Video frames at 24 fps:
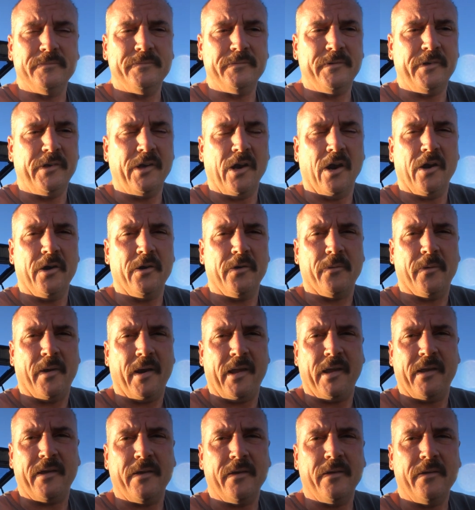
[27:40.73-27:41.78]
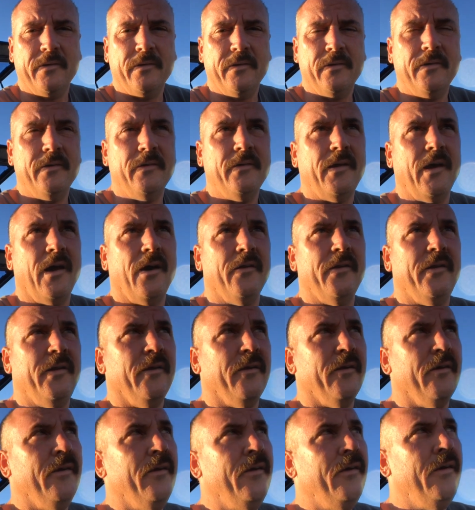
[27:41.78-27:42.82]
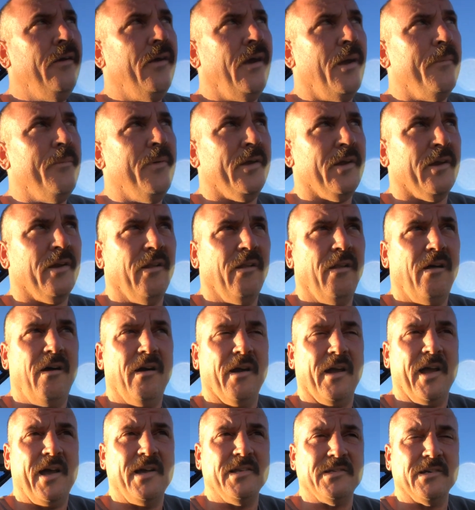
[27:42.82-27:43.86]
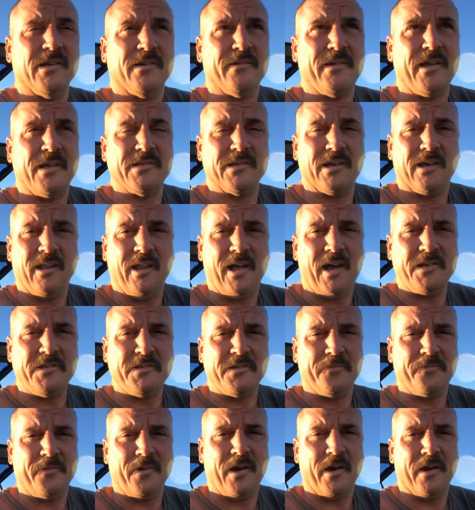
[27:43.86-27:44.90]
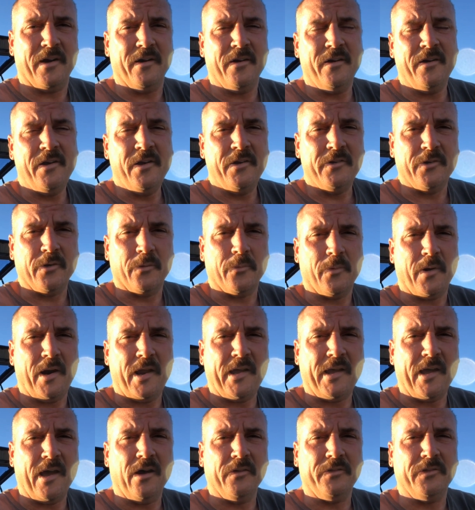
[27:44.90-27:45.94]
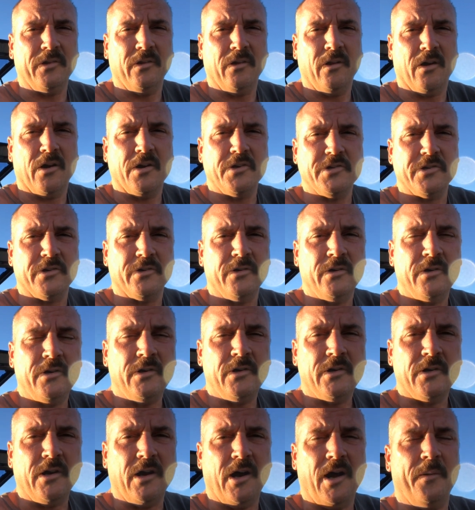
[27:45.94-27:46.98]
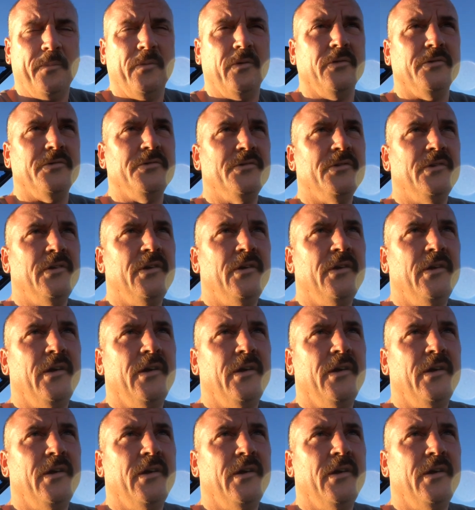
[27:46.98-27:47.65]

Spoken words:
yard rake out here. I bring it along as a classifier to rake out the larger cobbles.